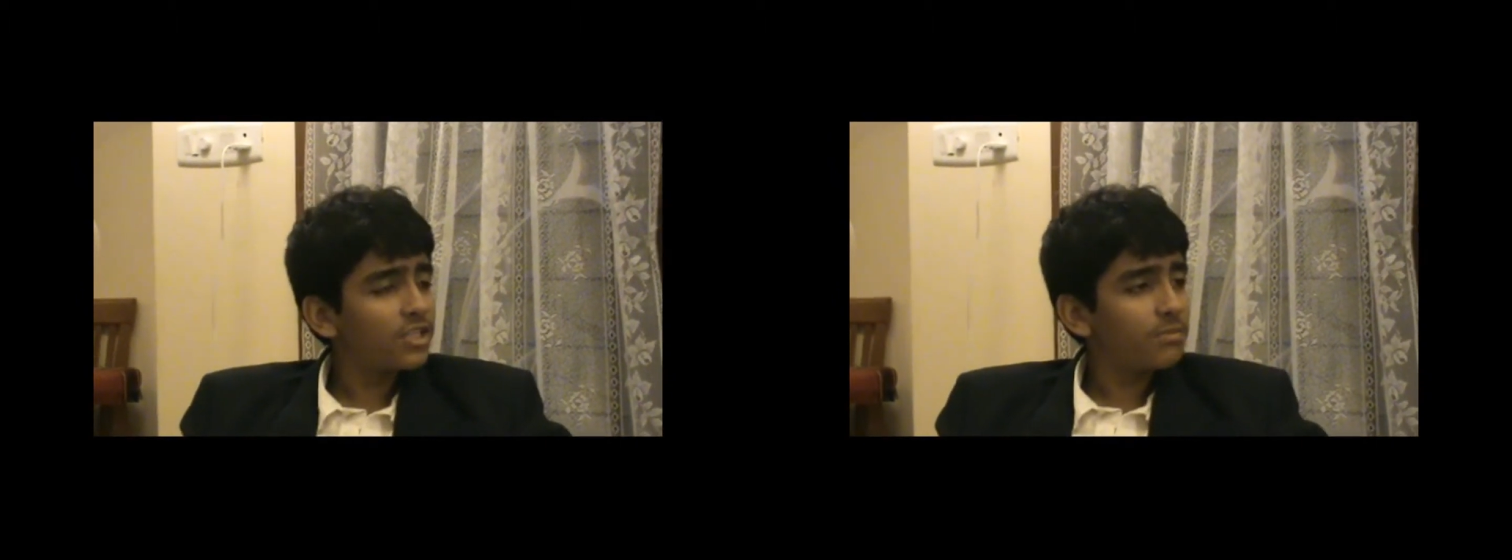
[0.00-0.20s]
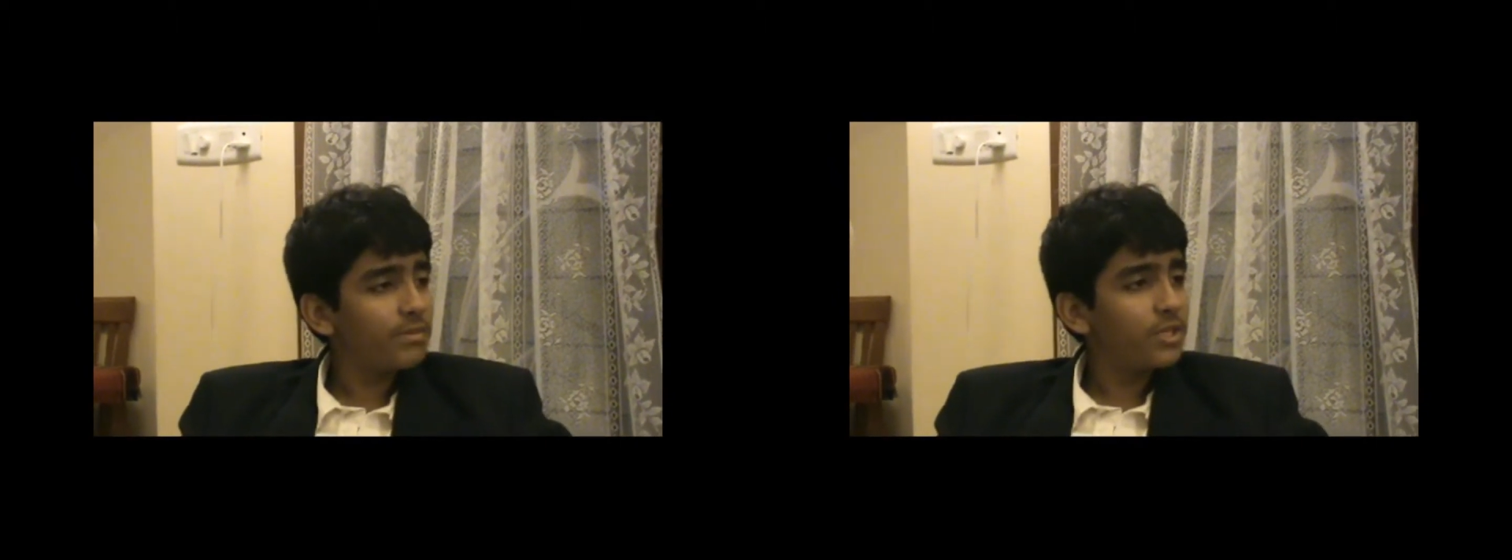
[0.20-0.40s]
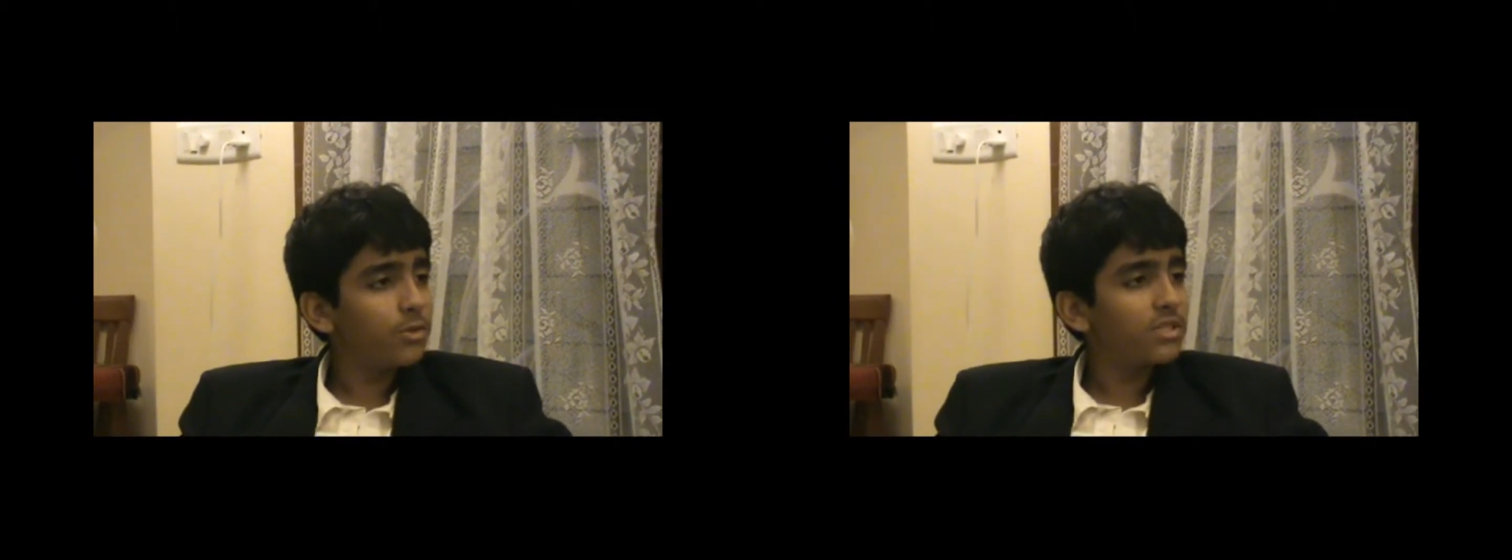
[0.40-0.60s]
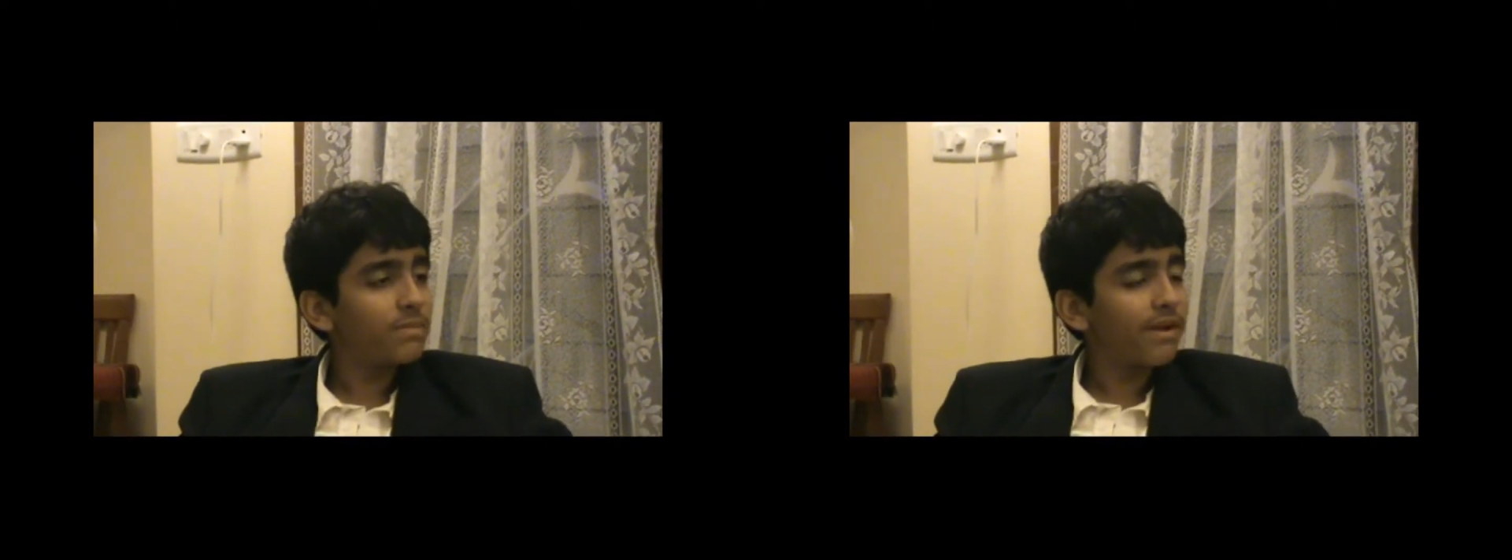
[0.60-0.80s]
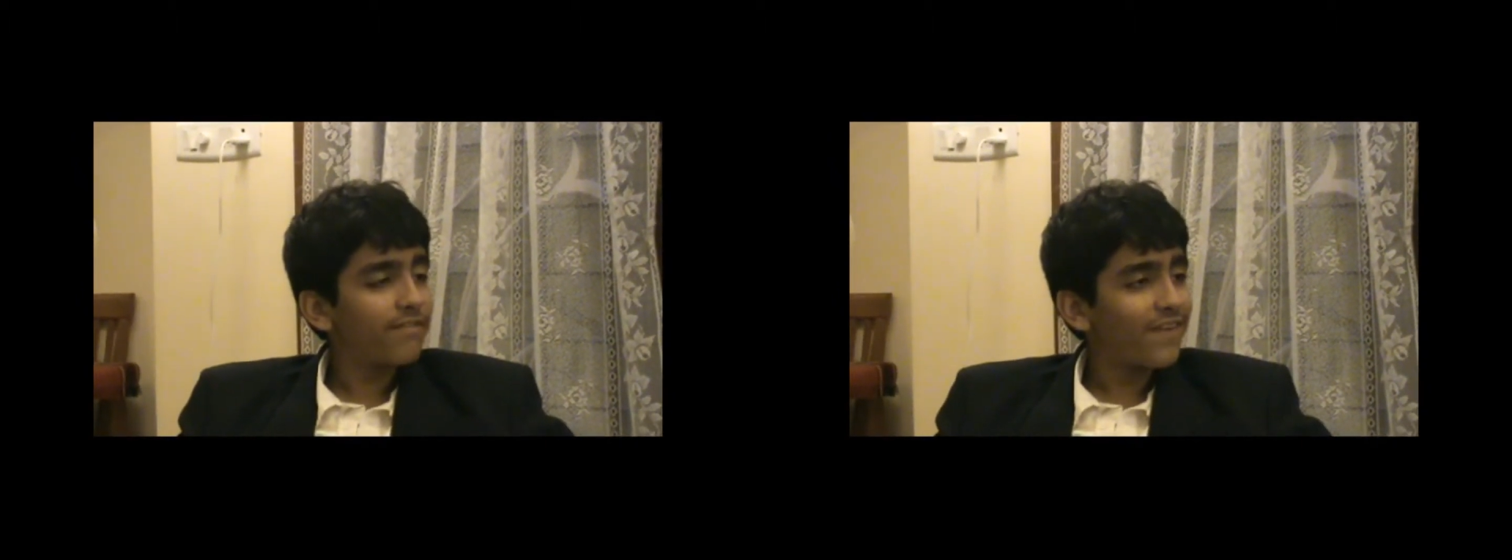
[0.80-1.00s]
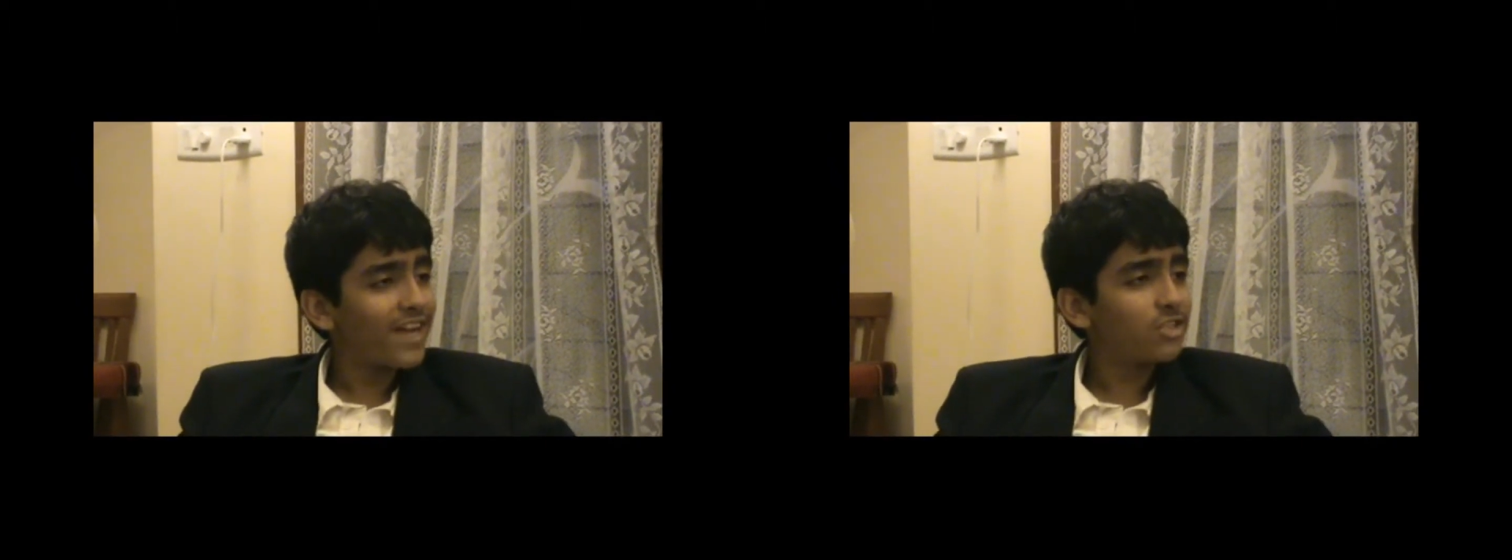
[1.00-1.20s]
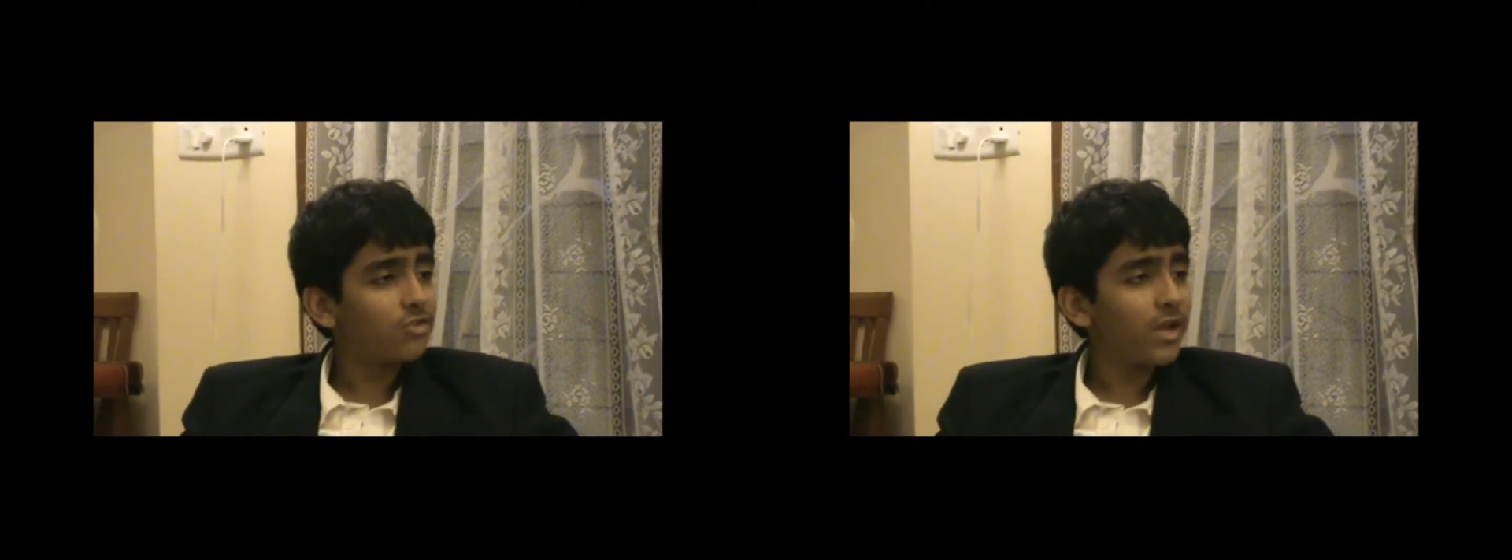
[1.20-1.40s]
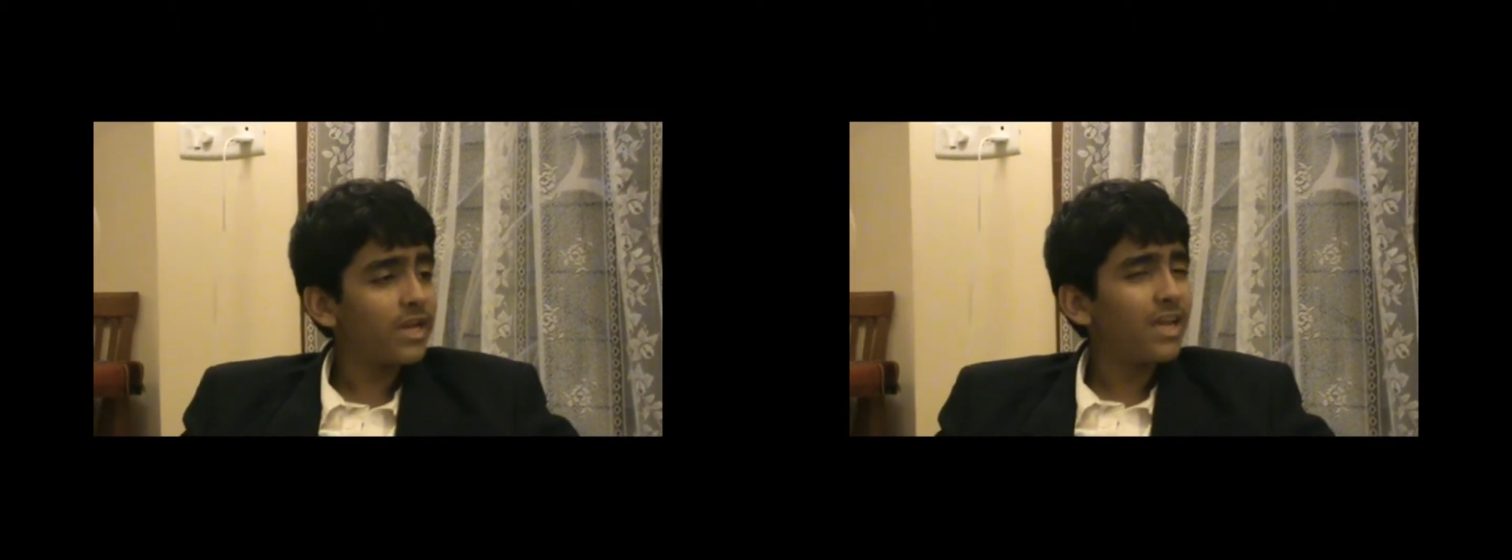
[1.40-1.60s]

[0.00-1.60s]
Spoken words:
being used up at a fast rate